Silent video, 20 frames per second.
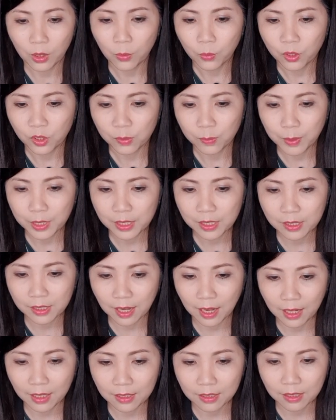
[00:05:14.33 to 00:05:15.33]
which means
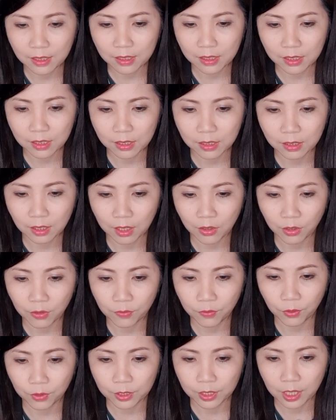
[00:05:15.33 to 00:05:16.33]
that this is
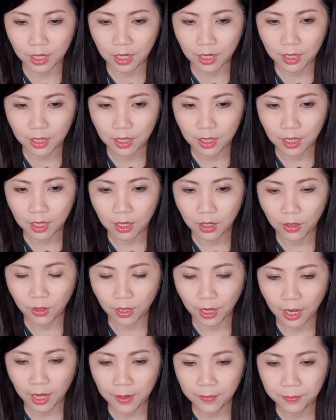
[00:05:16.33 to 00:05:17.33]
140,
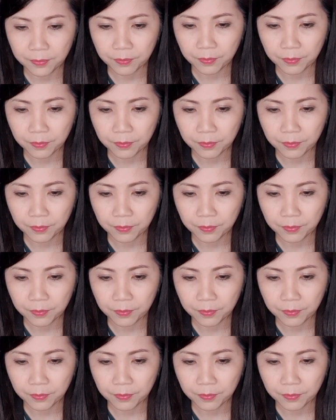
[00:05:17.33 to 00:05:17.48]
okay?